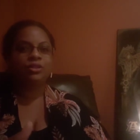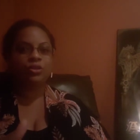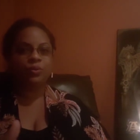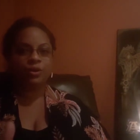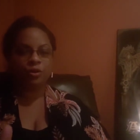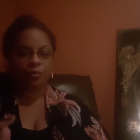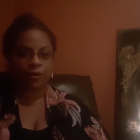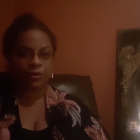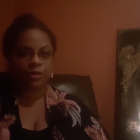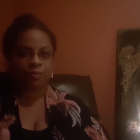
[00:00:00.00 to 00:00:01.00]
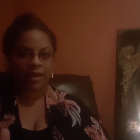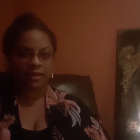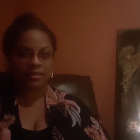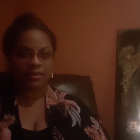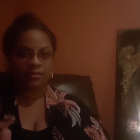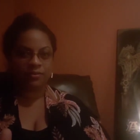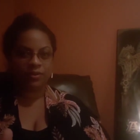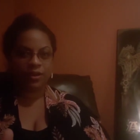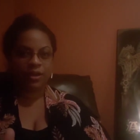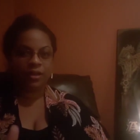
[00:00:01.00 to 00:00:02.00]
to a new perspective.
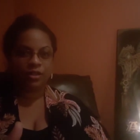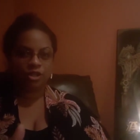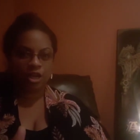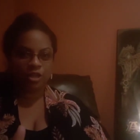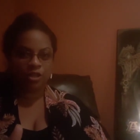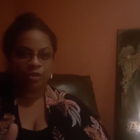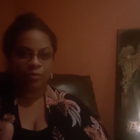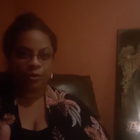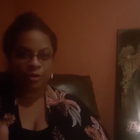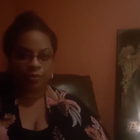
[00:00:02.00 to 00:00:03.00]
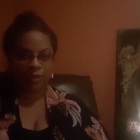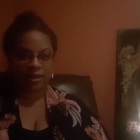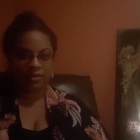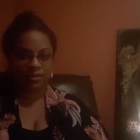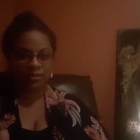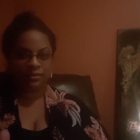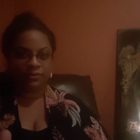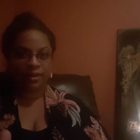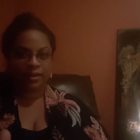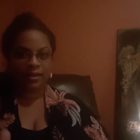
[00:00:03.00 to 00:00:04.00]
And changing perspective